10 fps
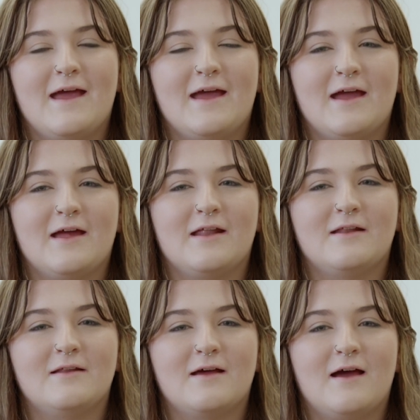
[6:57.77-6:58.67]

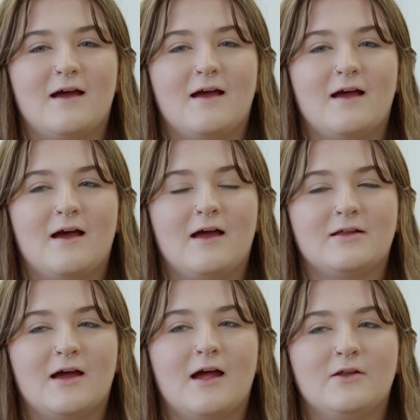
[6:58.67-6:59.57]
And
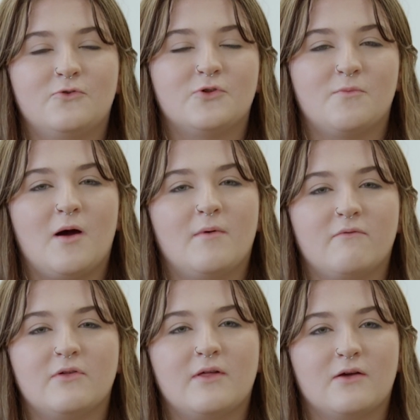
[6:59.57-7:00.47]
I told her mom
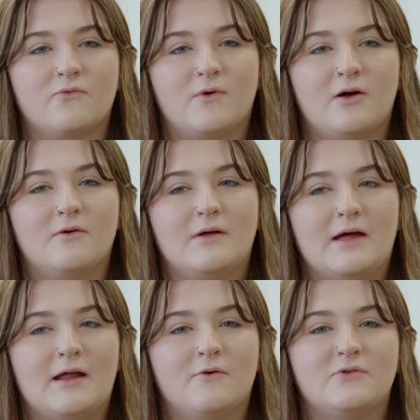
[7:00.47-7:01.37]
everything as well, and